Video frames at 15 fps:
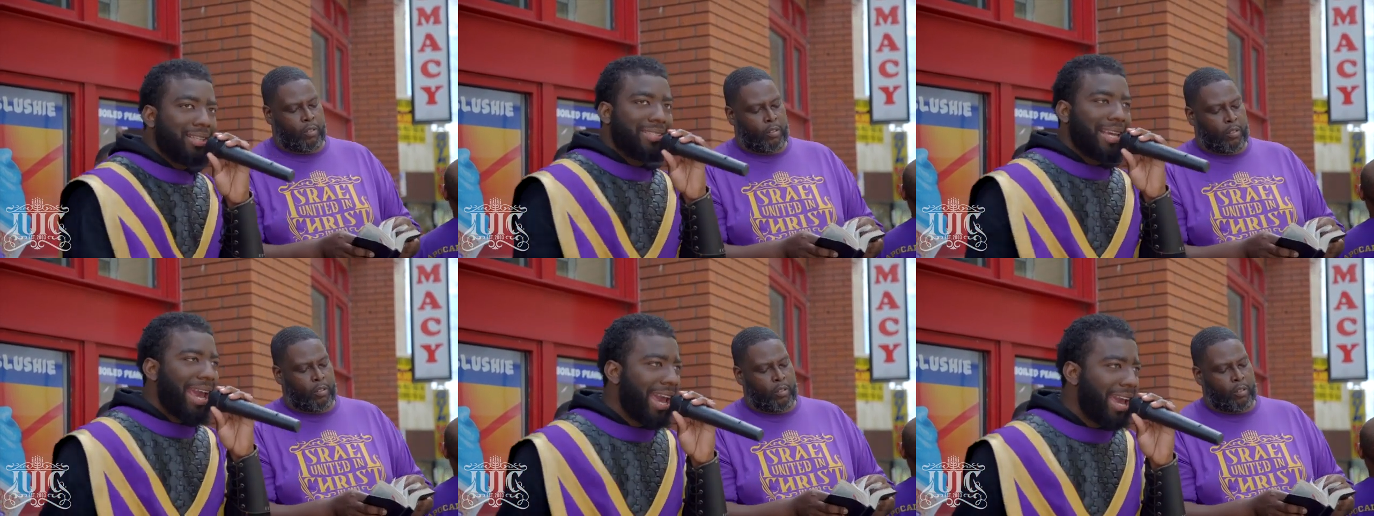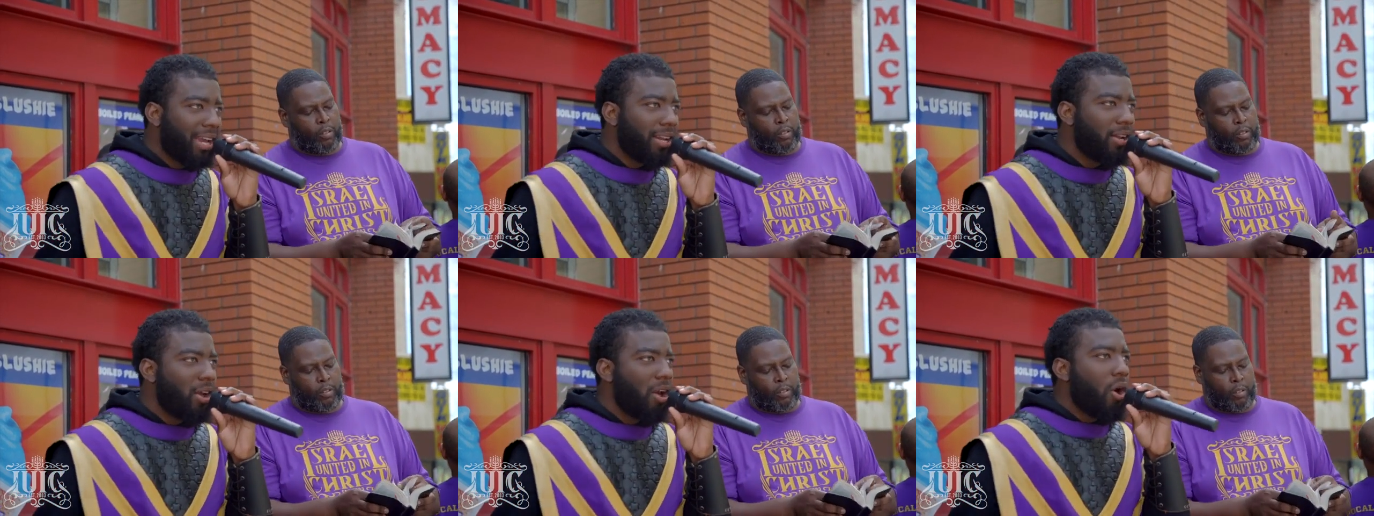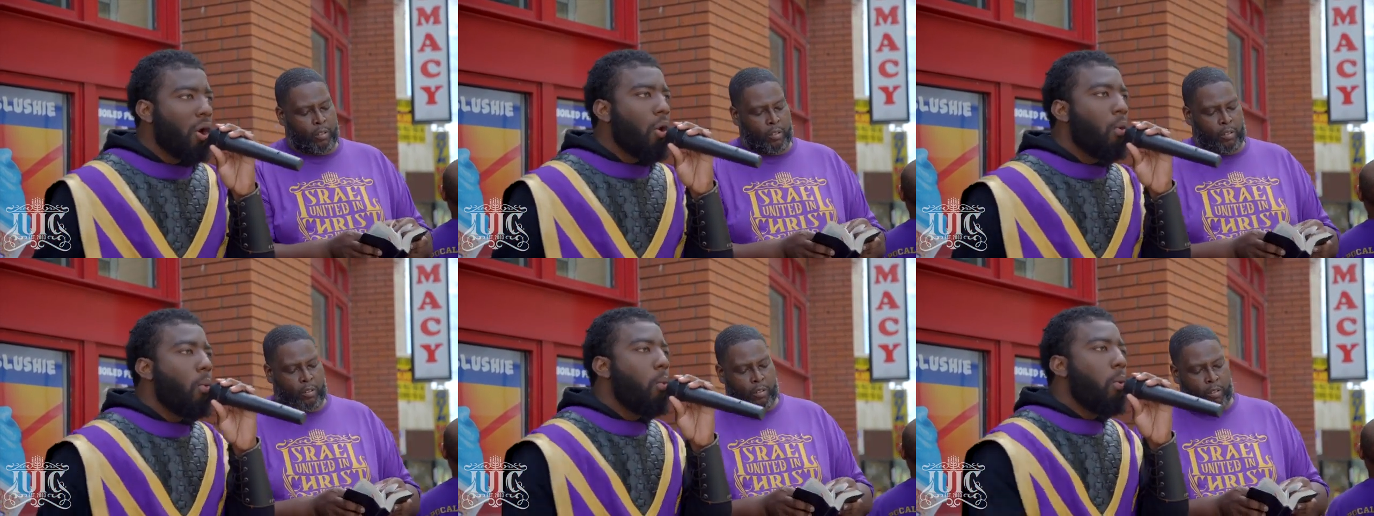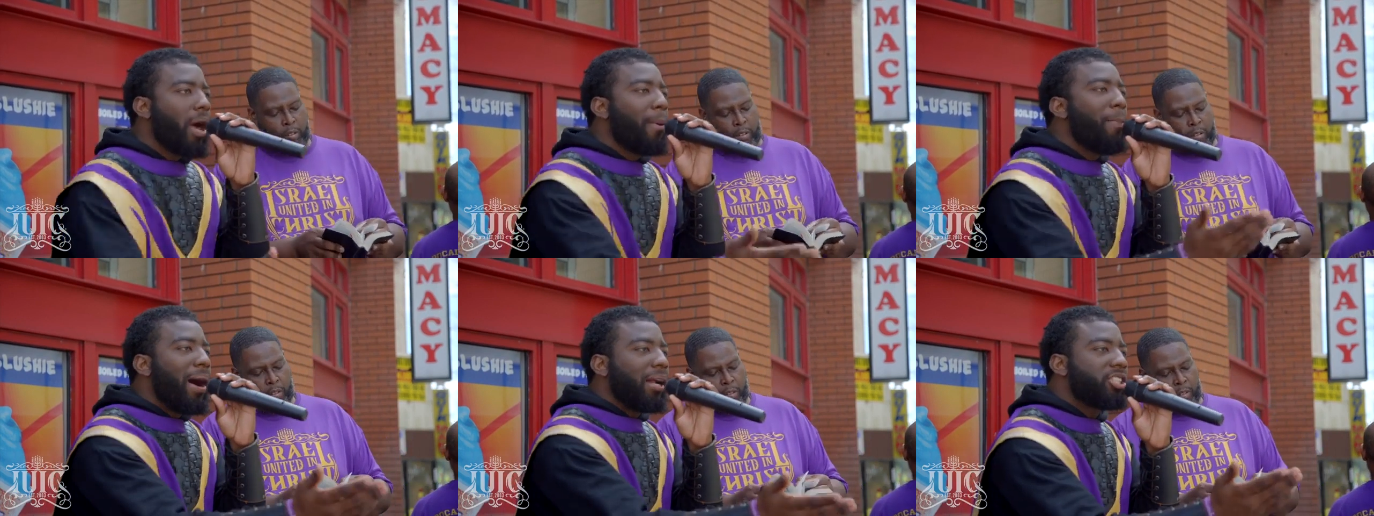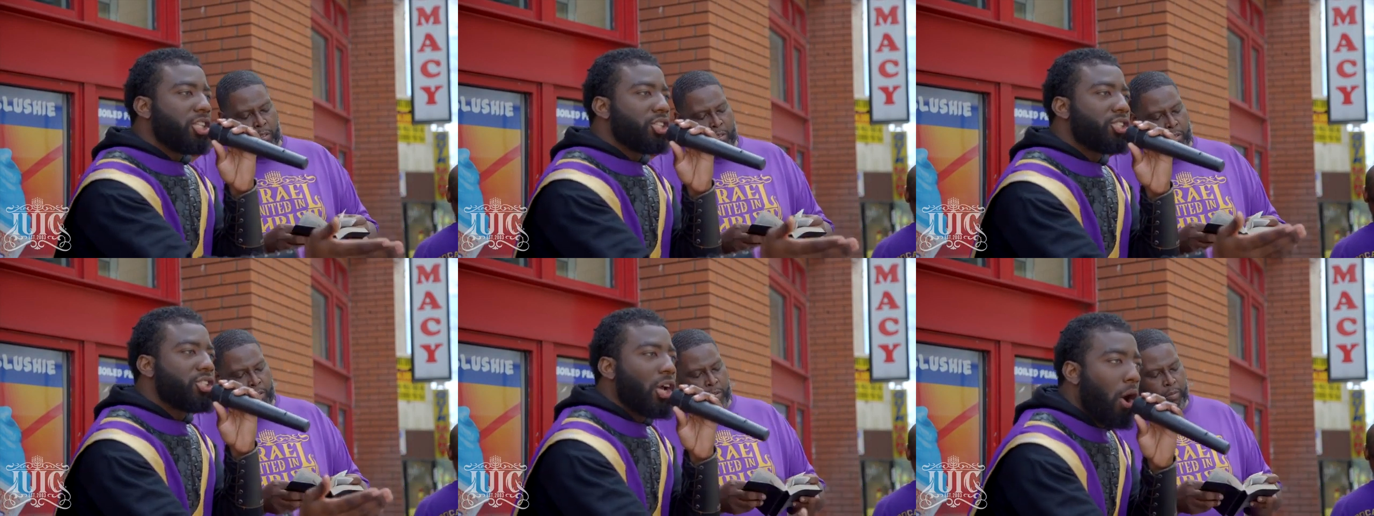Speaker 1: this, and what about
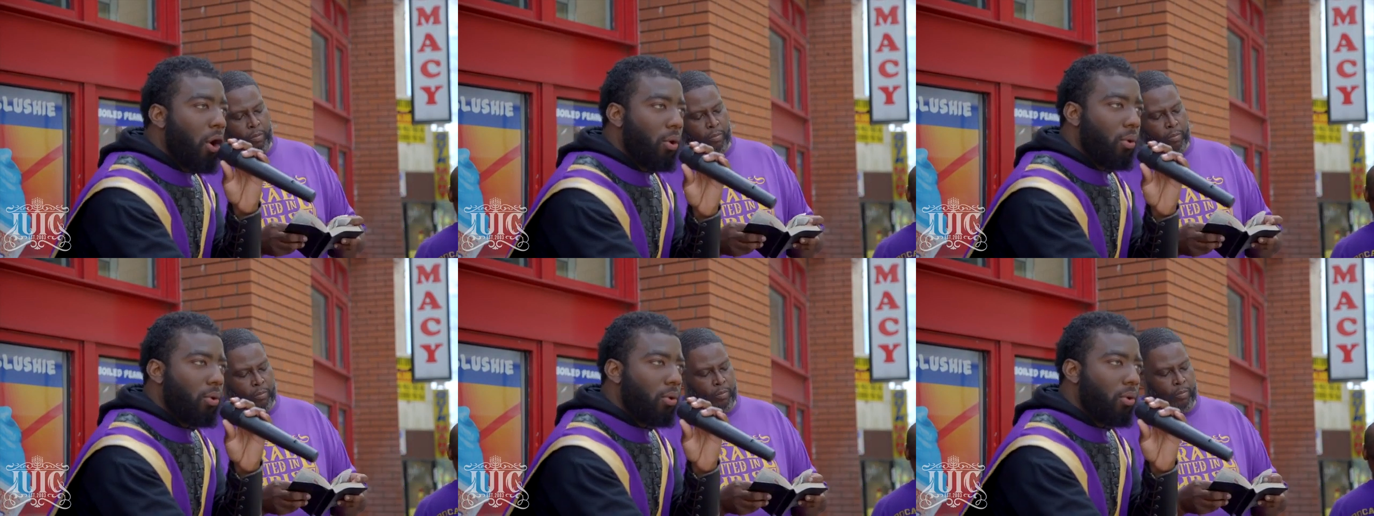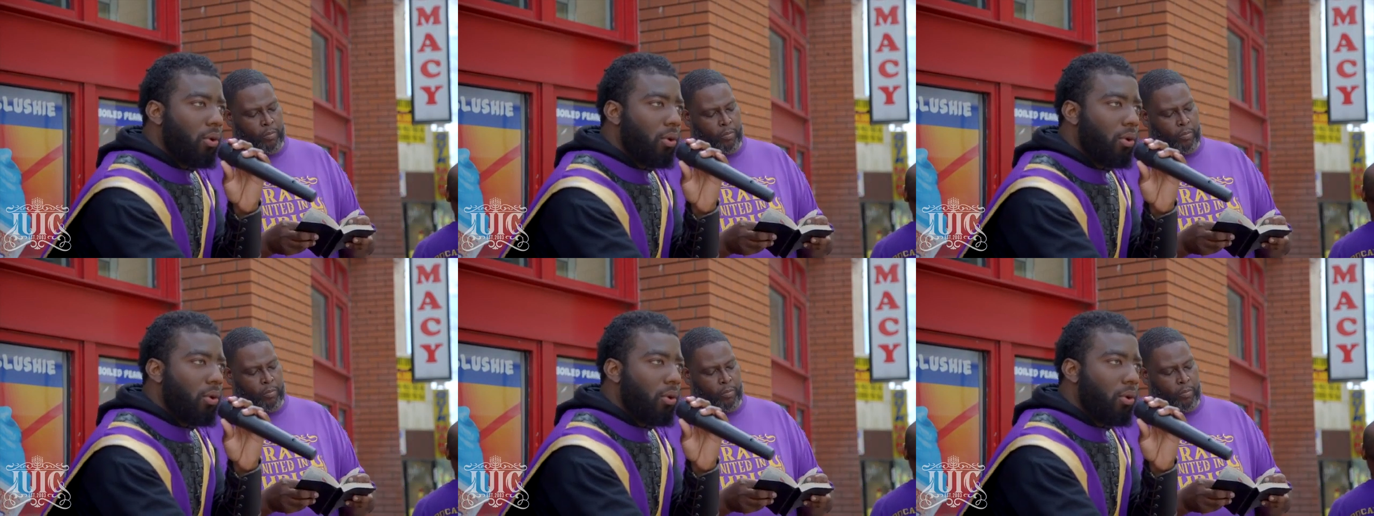your soul?